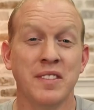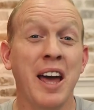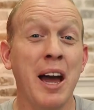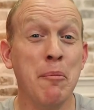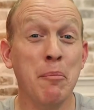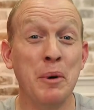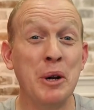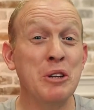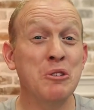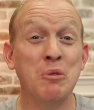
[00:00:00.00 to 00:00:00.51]

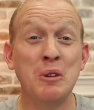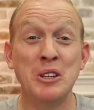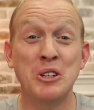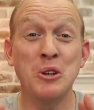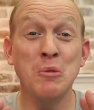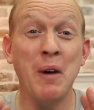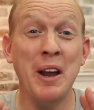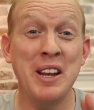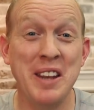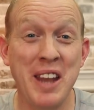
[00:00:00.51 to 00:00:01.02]
That brings me
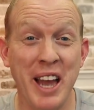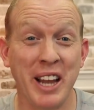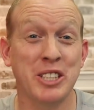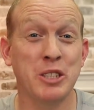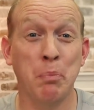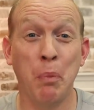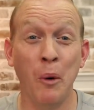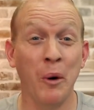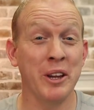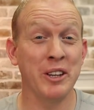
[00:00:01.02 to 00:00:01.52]
to my
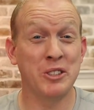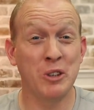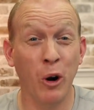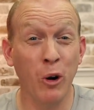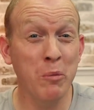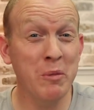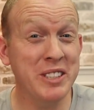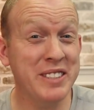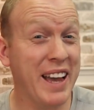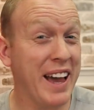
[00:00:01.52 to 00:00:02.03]
next point.
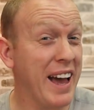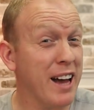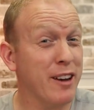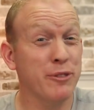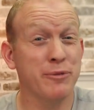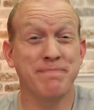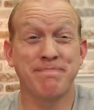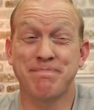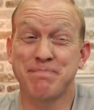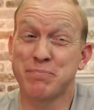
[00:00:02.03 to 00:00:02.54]
Dobermans
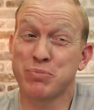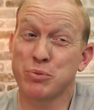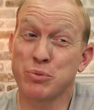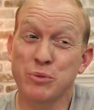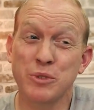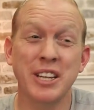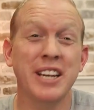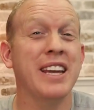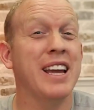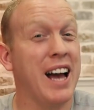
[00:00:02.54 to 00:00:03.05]
have
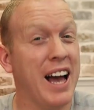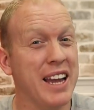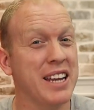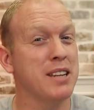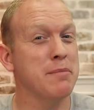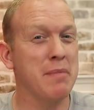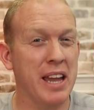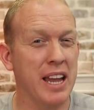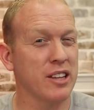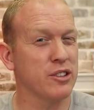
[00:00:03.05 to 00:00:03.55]
pretty high
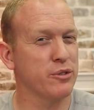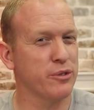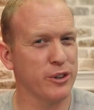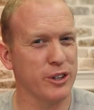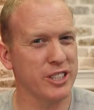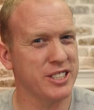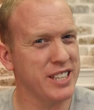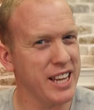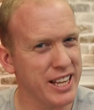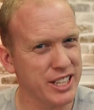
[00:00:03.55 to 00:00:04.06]
demands
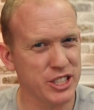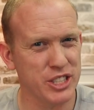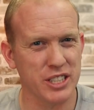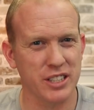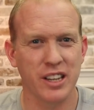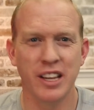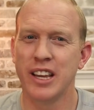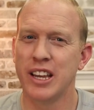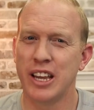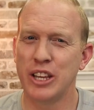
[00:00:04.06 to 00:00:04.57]
for
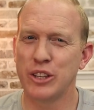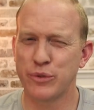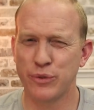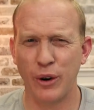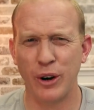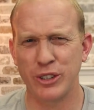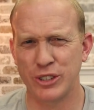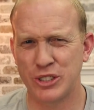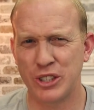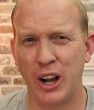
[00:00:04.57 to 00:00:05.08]
attention as
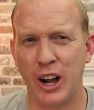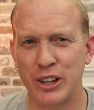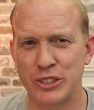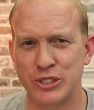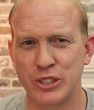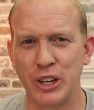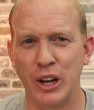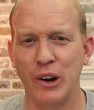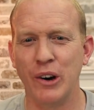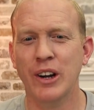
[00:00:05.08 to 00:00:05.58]
far as
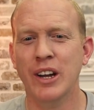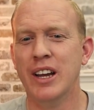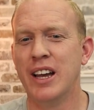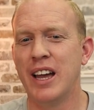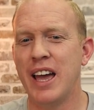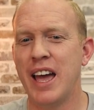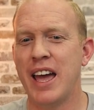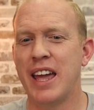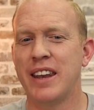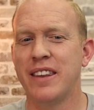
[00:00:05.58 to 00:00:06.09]
dogs go.
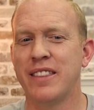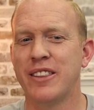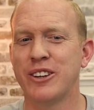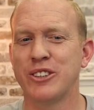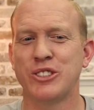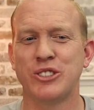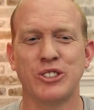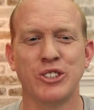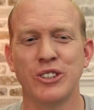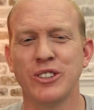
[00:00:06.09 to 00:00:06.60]
And
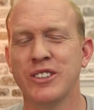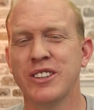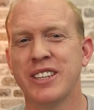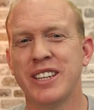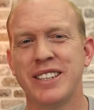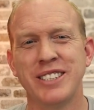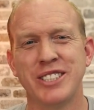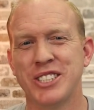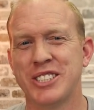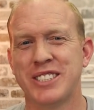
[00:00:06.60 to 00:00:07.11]
they're
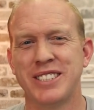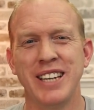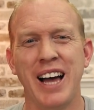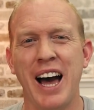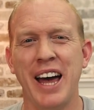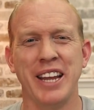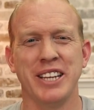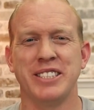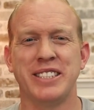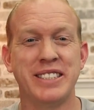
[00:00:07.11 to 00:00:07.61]
certainly just
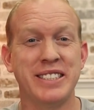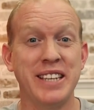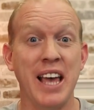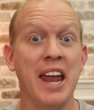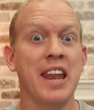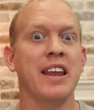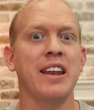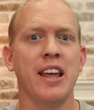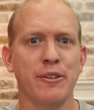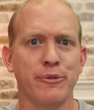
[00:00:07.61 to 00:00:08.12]
not a
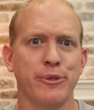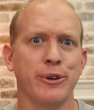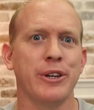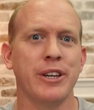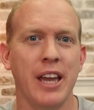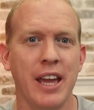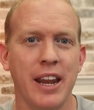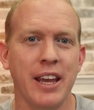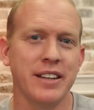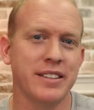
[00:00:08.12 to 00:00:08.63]
set it and
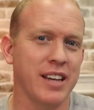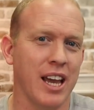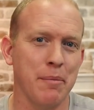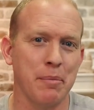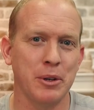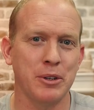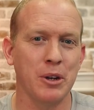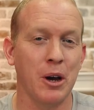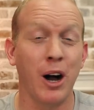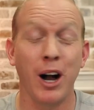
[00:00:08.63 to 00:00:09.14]
forget it
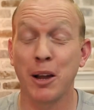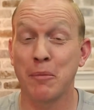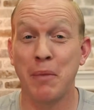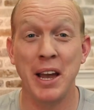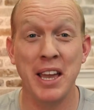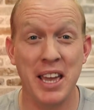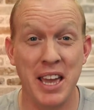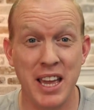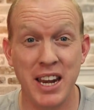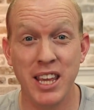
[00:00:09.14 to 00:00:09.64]
type of dog
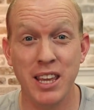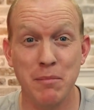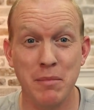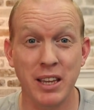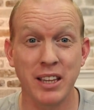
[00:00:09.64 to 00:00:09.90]
by any